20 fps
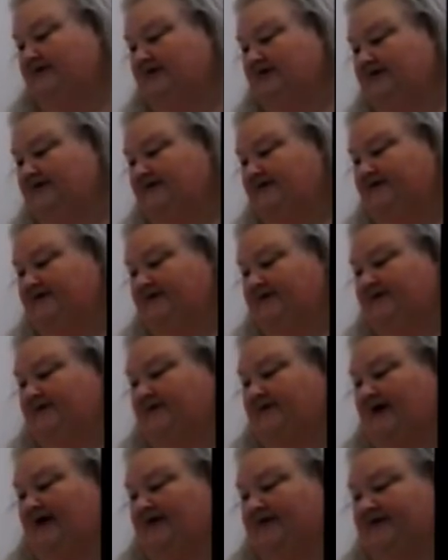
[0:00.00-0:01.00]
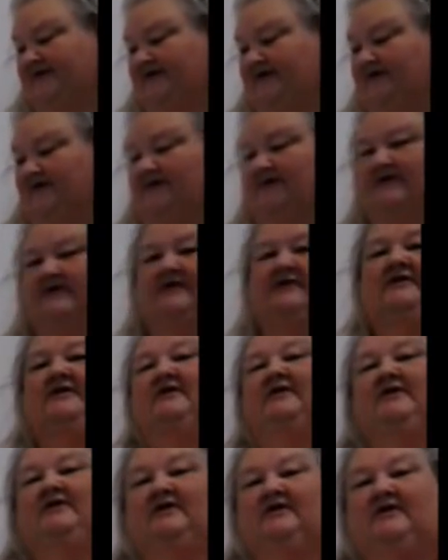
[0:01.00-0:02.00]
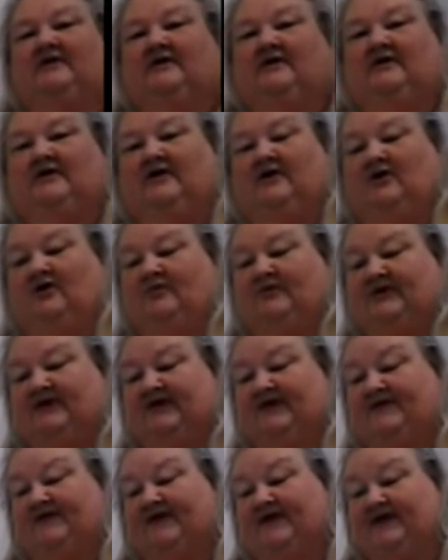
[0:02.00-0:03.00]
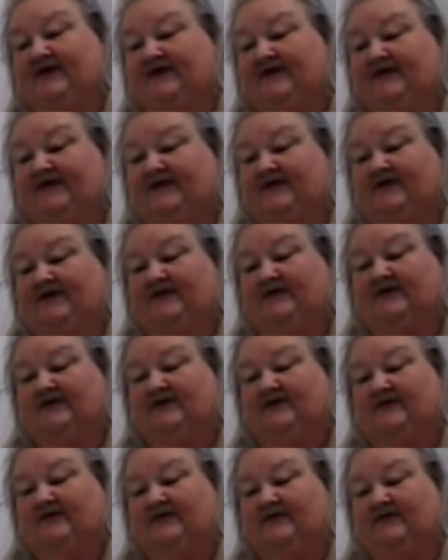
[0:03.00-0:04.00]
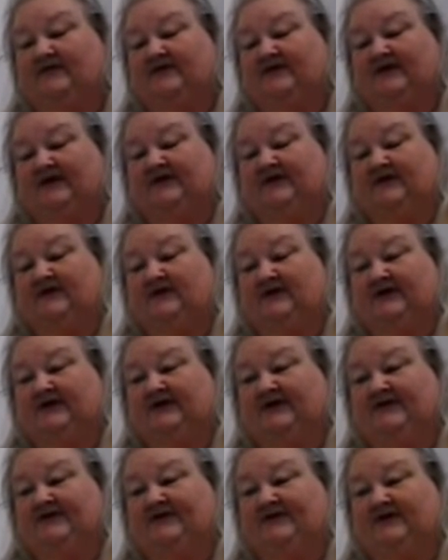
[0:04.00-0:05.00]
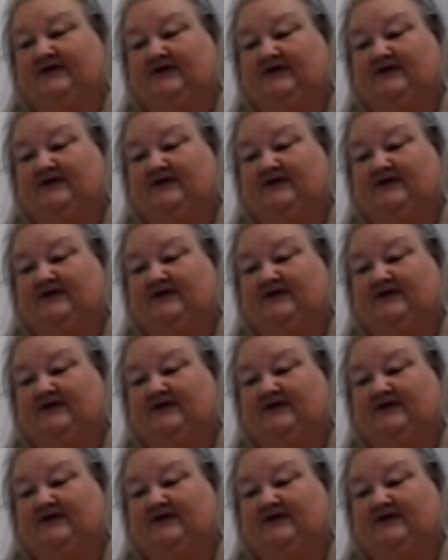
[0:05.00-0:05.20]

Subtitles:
let's do his passy. I hope you can see this. It's not the grandest.